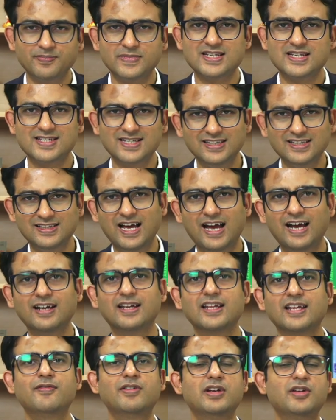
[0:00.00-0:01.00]
Said
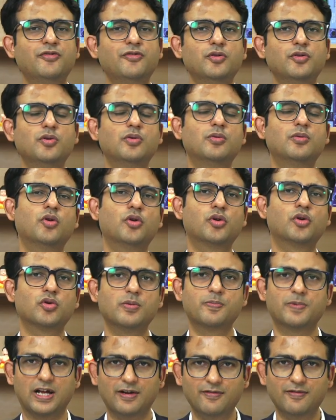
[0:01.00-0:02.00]
that, even if you go to a
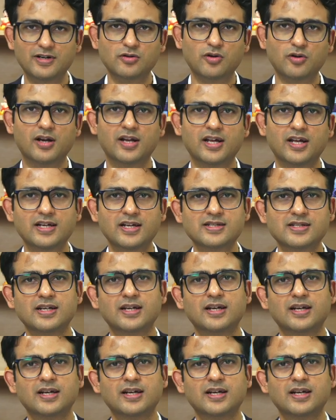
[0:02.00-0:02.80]
private college,